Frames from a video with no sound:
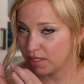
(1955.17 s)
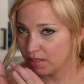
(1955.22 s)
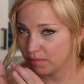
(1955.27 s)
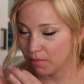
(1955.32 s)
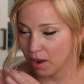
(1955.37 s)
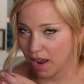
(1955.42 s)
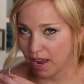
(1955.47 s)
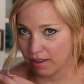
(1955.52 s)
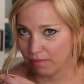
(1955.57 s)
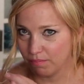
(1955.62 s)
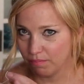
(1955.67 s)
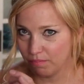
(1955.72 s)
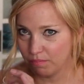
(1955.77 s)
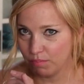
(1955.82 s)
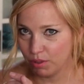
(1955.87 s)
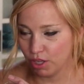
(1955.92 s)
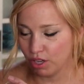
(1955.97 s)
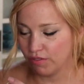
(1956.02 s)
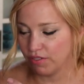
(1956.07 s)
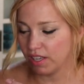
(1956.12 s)
my
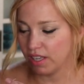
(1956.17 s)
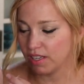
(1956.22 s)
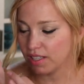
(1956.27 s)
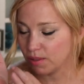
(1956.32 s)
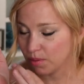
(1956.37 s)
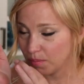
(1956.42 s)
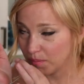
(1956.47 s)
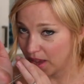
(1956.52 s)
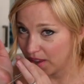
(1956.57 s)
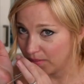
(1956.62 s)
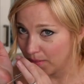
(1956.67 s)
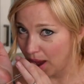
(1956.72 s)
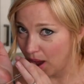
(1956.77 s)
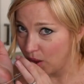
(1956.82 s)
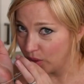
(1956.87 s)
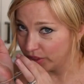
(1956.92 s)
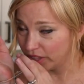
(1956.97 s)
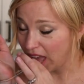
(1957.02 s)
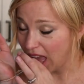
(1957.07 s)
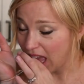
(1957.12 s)
Pura Vidas with my
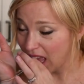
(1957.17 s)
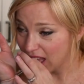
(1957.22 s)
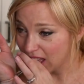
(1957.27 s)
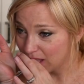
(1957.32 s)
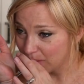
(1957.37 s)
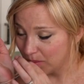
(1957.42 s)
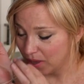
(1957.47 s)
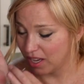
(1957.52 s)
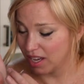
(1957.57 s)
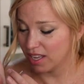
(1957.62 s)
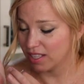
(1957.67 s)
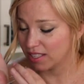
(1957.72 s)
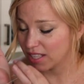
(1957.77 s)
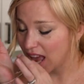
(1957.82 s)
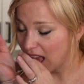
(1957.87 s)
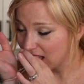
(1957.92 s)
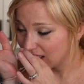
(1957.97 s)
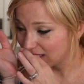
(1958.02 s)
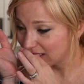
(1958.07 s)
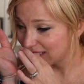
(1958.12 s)
mouth
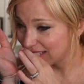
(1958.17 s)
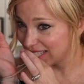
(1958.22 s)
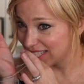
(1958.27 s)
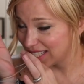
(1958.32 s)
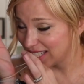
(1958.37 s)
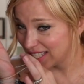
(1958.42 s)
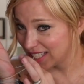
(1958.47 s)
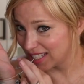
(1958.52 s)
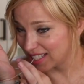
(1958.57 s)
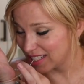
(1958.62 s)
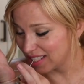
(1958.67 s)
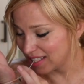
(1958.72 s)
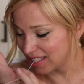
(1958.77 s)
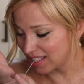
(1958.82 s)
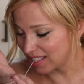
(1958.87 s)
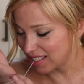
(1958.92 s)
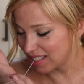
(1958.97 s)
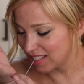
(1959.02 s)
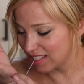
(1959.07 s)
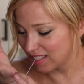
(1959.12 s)
because I
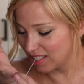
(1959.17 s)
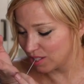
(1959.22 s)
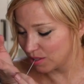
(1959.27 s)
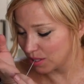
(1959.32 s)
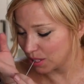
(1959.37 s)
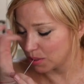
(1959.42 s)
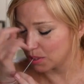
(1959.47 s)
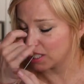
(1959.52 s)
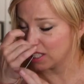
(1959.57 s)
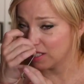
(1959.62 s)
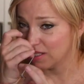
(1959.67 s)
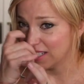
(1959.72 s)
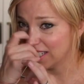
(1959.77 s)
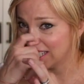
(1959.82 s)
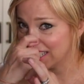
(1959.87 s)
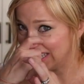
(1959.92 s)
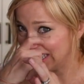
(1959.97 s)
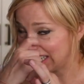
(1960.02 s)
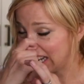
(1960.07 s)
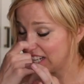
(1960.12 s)
can't do it with 2
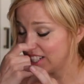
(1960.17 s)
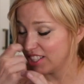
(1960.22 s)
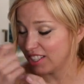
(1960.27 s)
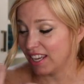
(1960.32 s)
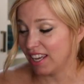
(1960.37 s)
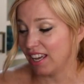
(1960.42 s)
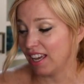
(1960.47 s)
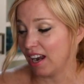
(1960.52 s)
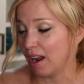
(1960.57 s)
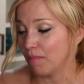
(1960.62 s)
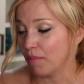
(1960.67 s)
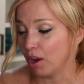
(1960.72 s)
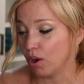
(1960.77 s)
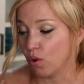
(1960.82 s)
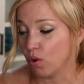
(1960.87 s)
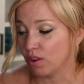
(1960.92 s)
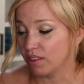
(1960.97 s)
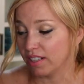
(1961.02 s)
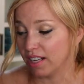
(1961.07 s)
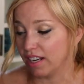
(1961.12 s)
hands. I just can't, I'm not
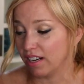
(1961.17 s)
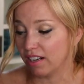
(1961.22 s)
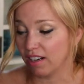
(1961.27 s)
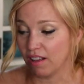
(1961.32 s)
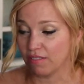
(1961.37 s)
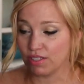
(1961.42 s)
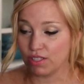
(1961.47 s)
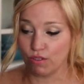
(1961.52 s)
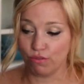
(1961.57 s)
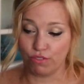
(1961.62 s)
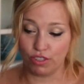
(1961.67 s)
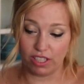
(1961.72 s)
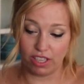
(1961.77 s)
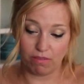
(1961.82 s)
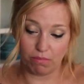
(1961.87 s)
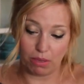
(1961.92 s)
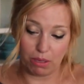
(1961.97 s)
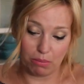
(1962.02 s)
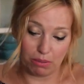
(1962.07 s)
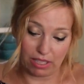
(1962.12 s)
coordinated enough. So
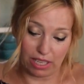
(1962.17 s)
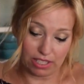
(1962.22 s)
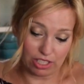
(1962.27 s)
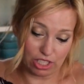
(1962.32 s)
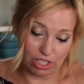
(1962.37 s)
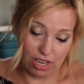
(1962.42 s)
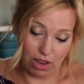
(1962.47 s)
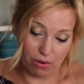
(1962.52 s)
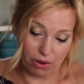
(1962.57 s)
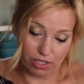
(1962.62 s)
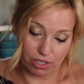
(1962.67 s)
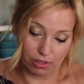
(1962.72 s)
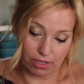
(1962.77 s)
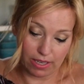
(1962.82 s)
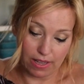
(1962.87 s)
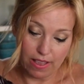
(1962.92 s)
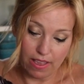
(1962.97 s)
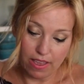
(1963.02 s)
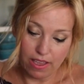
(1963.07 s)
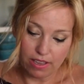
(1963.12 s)
forgive me, but that's just how I do
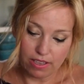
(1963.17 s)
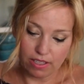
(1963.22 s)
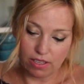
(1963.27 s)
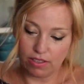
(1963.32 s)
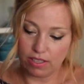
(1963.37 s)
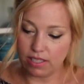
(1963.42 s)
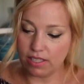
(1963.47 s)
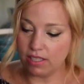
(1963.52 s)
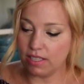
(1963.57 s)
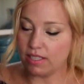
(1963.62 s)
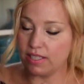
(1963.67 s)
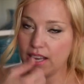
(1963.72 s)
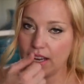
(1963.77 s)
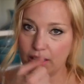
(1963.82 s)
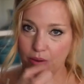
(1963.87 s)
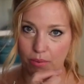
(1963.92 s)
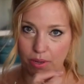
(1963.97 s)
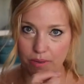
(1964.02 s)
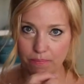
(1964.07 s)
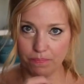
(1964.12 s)
it. So this is the
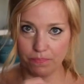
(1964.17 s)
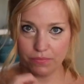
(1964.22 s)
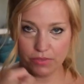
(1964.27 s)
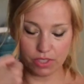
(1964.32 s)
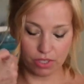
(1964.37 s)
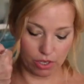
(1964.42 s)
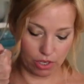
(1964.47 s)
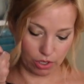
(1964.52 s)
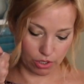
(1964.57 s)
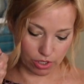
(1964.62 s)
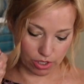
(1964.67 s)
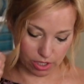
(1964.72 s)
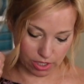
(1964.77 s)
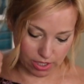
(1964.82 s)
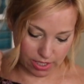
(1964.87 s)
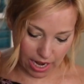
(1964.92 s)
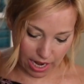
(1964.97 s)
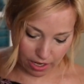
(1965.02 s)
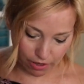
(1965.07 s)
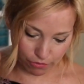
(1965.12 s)
second one. So here's the
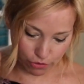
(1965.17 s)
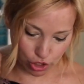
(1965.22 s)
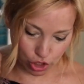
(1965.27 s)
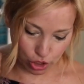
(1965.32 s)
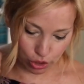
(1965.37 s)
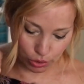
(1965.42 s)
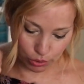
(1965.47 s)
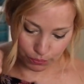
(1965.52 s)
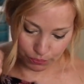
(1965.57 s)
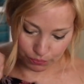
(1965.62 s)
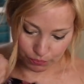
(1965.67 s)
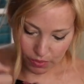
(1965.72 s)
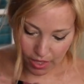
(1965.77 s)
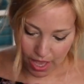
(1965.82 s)
stack of 2.